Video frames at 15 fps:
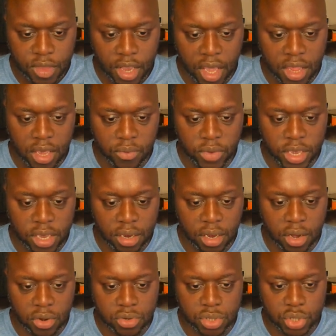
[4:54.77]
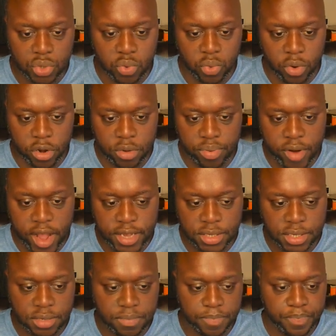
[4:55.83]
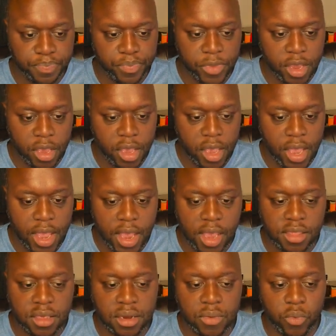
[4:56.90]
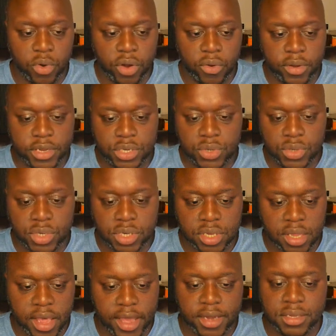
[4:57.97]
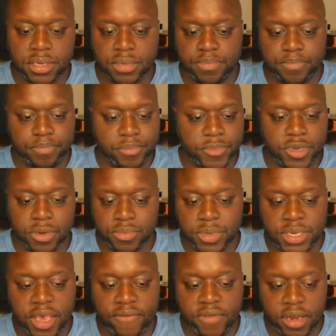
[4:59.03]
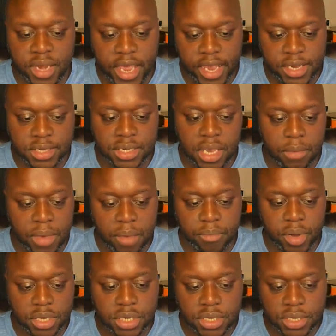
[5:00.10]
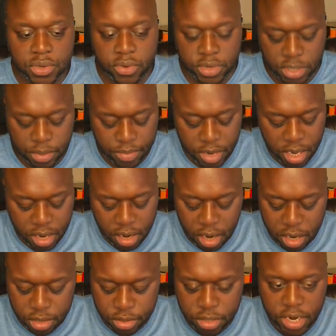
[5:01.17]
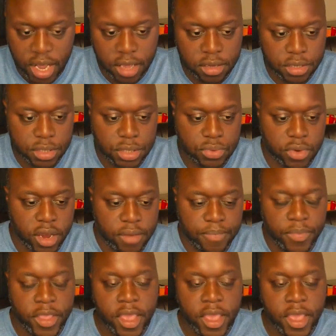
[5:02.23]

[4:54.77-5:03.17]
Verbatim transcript: And then we can go to WordPress. And then we're going to select, you know, seven days. And my budget's going to be $100, right?